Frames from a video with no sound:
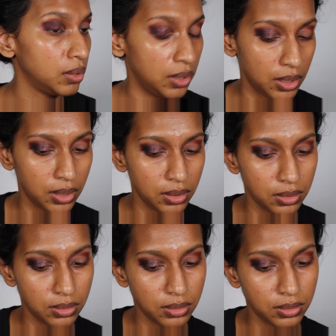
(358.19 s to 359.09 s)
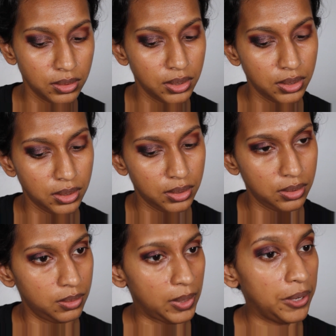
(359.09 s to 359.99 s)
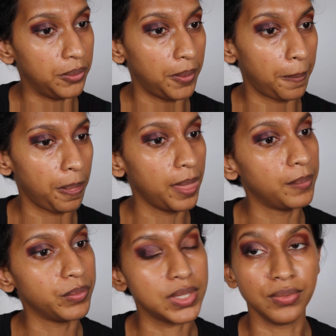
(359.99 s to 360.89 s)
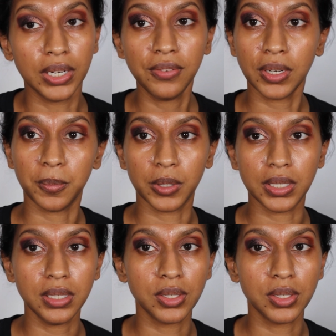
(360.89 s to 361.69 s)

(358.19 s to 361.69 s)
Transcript: Wow, it's very pretty.